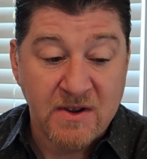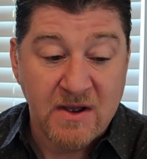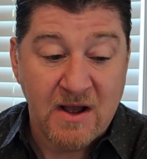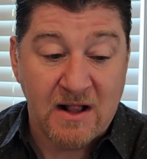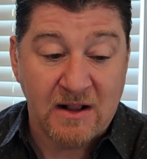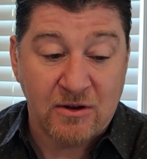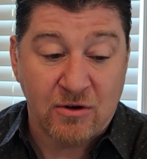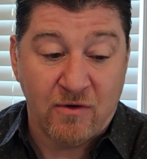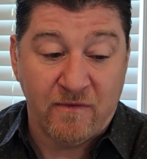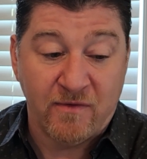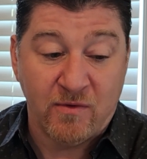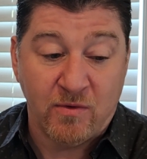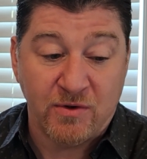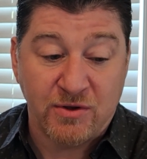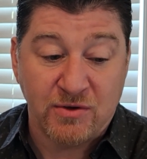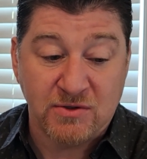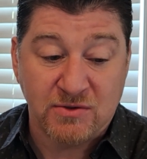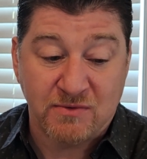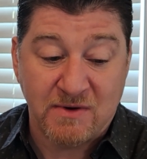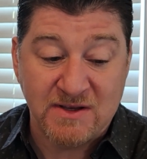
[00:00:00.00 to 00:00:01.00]
I'll go over what
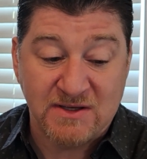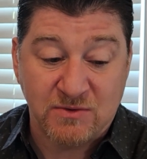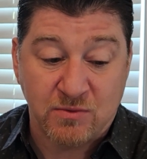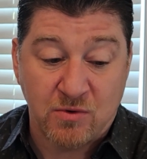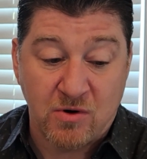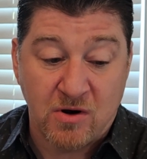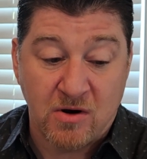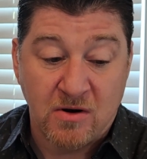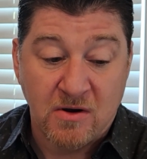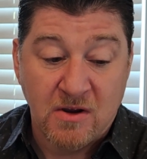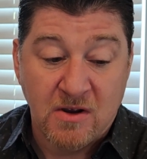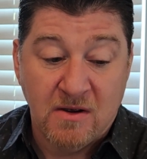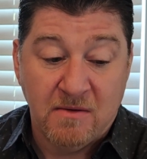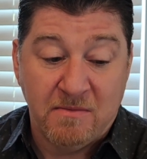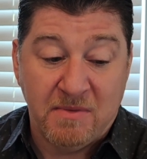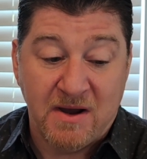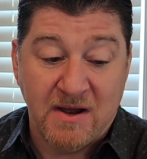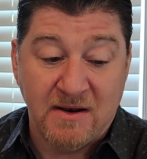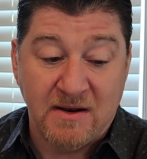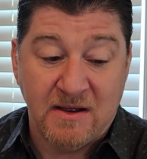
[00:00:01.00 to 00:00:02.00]
those rates were,
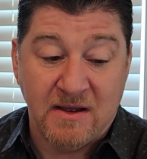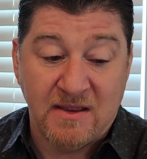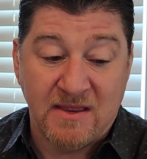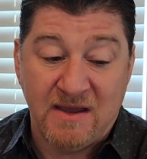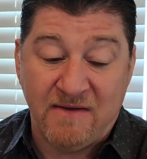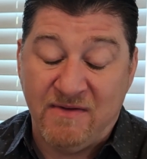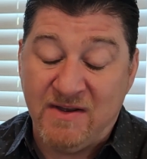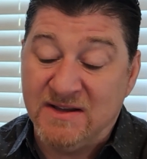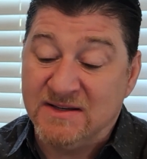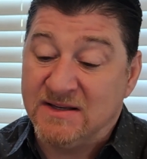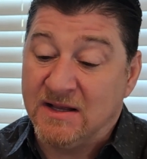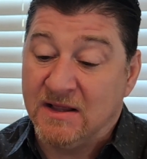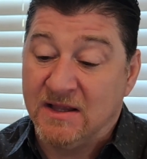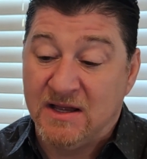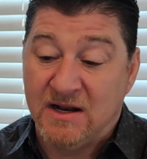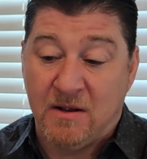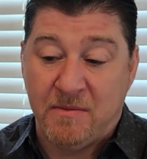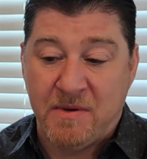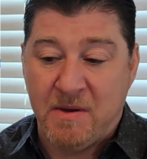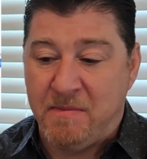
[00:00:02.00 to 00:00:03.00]
but they've eased a
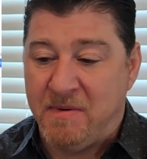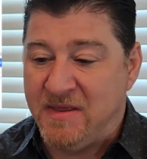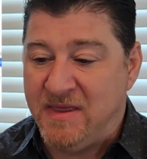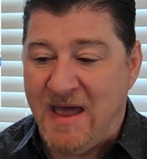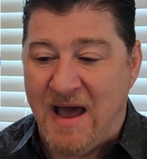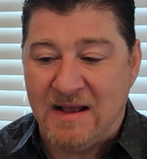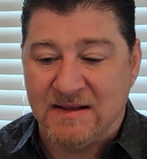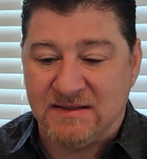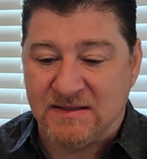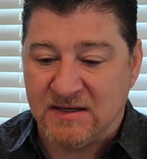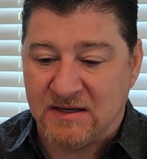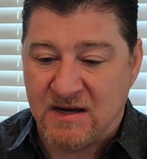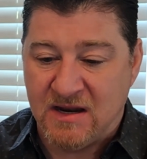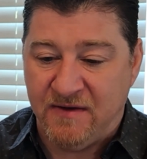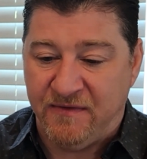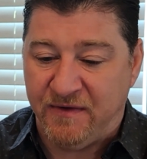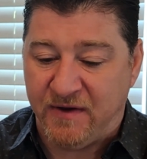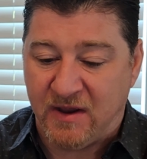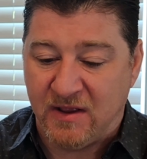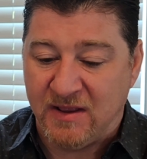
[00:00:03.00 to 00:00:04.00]
little bit, but not
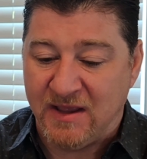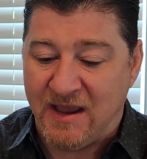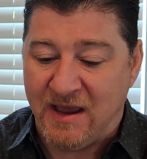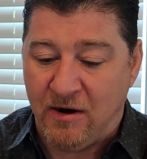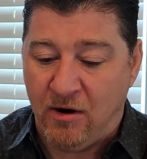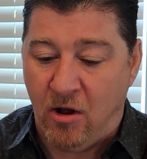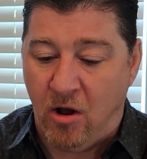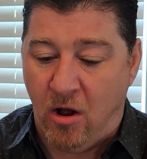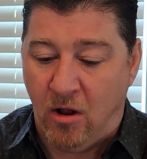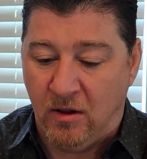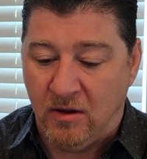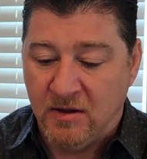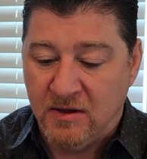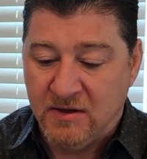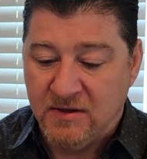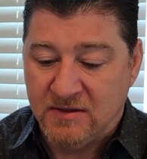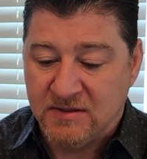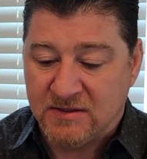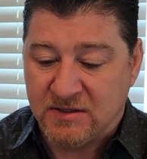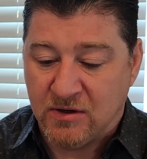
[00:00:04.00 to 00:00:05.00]
significantly at all.
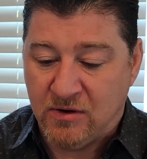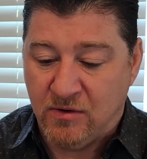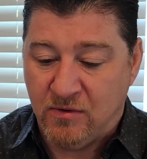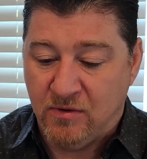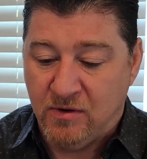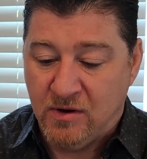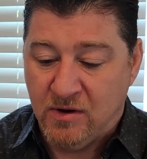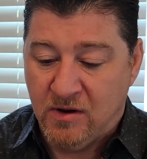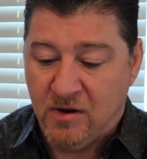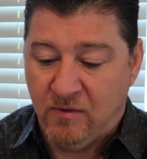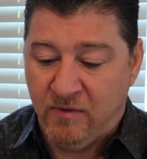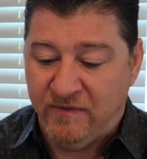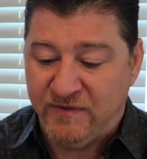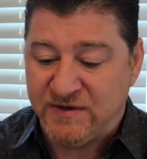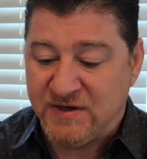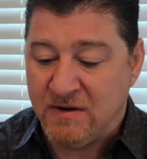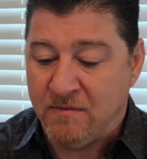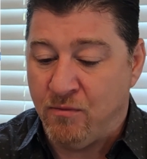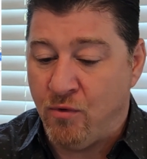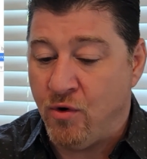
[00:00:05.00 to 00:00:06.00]
So we've
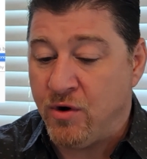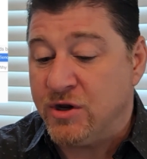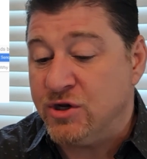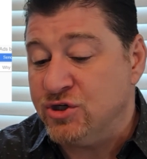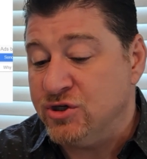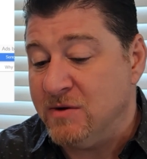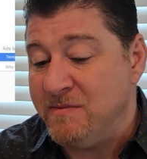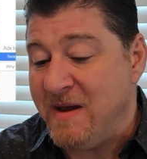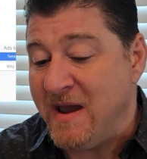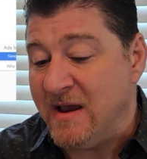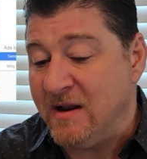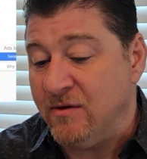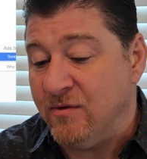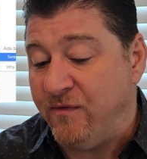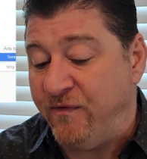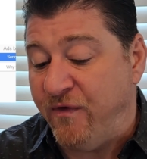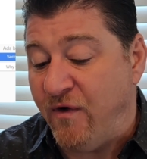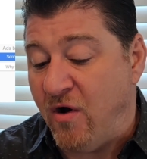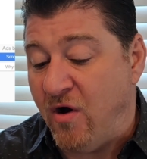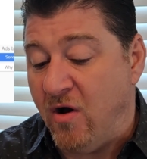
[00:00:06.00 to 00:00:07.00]
seen mortgage
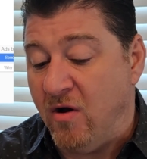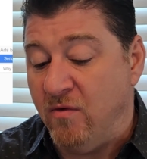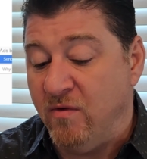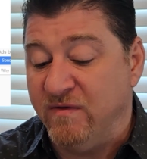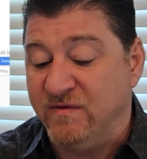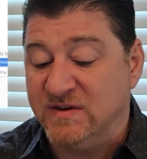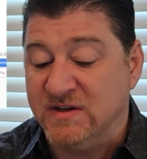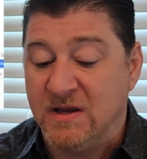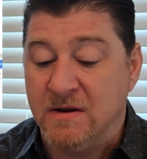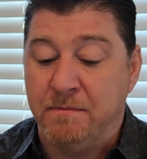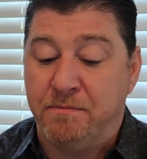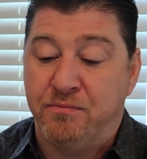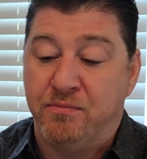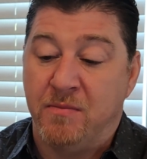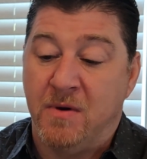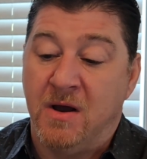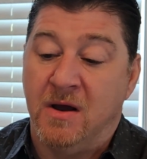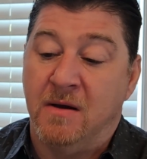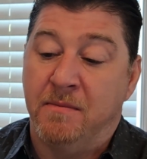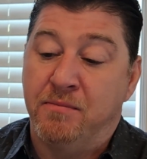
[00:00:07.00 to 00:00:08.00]
demand fall, we've seen
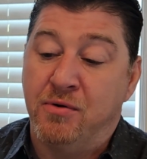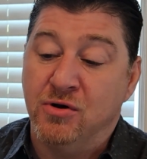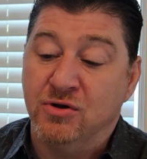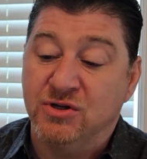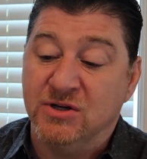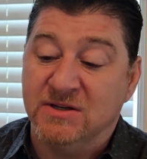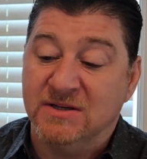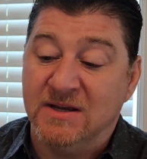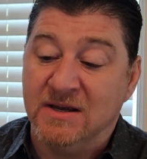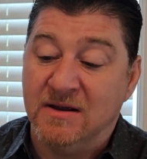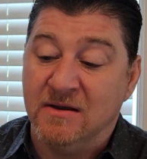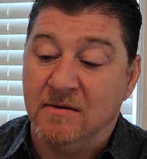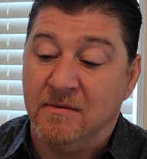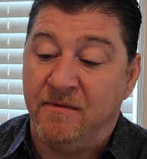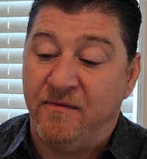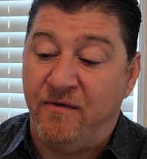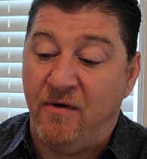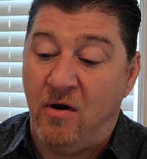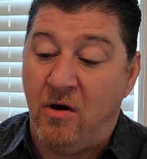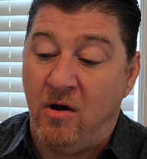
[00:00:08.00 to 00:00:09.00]

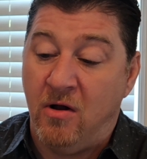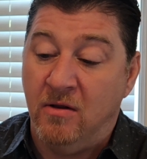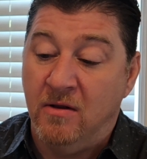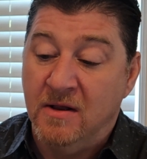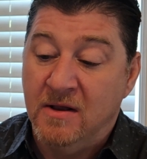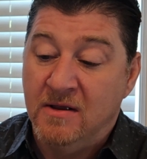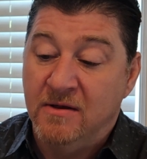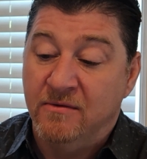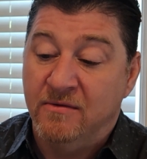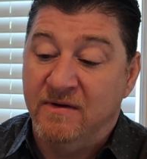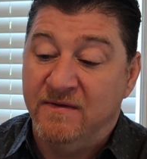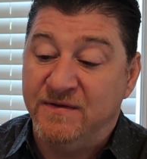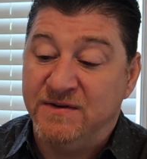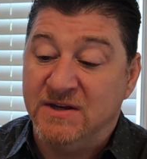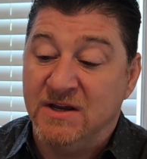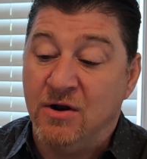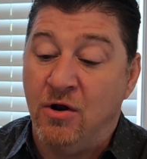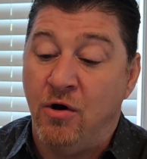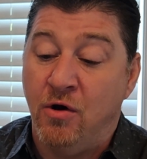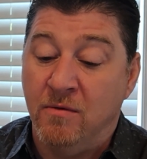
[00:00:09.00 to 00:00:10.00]
purchasing fall, we've
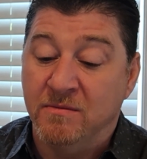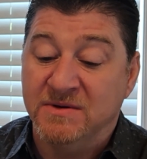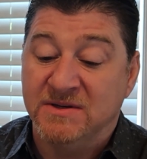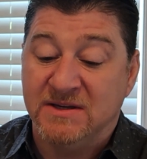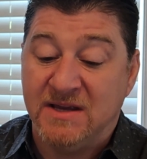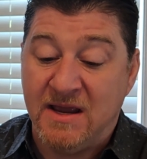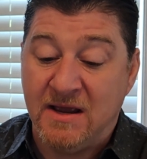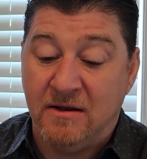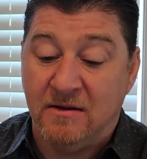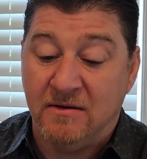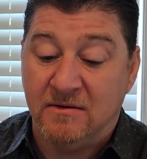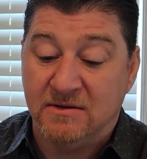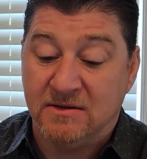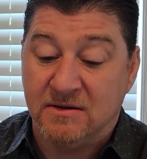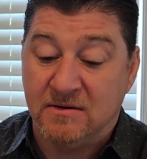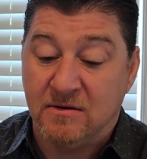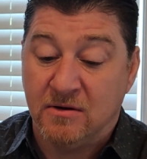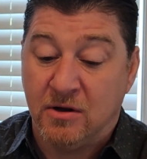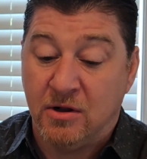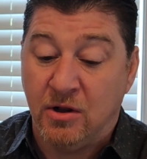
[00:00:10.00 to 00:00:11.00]
seen home
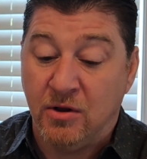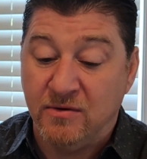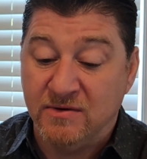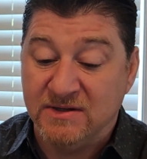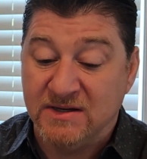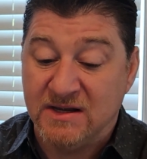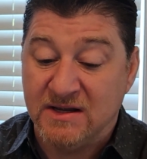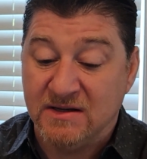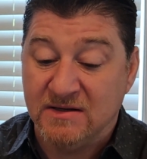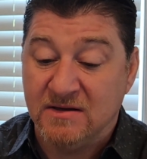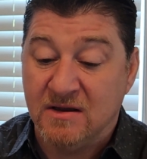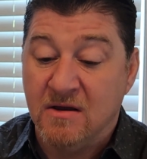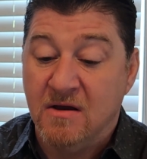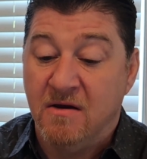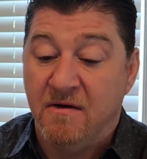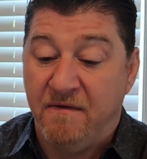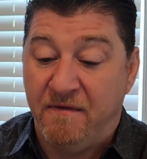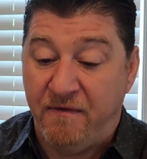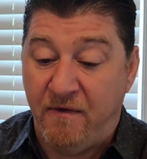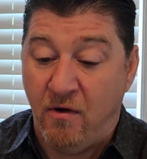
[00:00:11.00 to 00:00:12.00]
sales closings
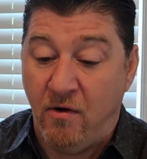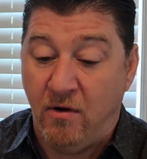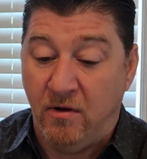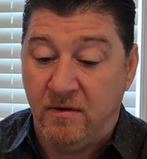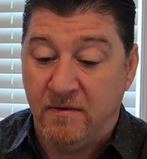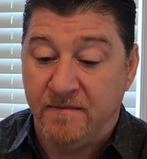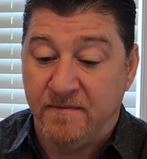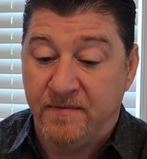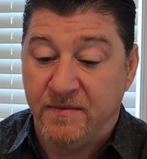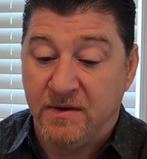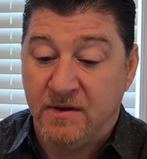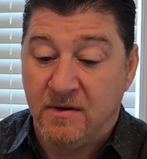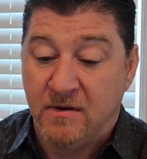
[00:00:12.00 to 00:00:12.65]
fall.